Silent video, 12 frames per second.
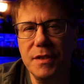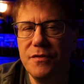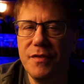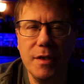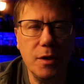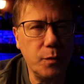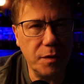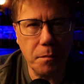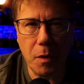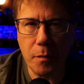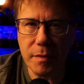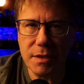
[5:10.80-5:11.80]
is filled with
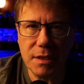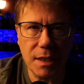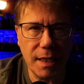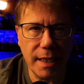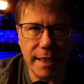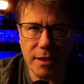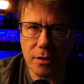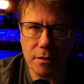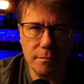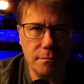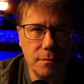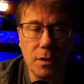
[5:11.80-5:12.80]
moments that
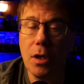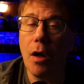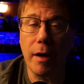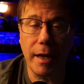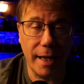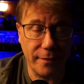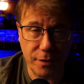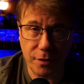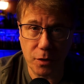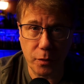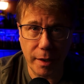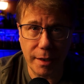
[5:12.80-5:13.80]
linger long after the
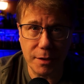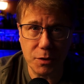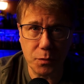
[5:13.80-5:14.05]
credits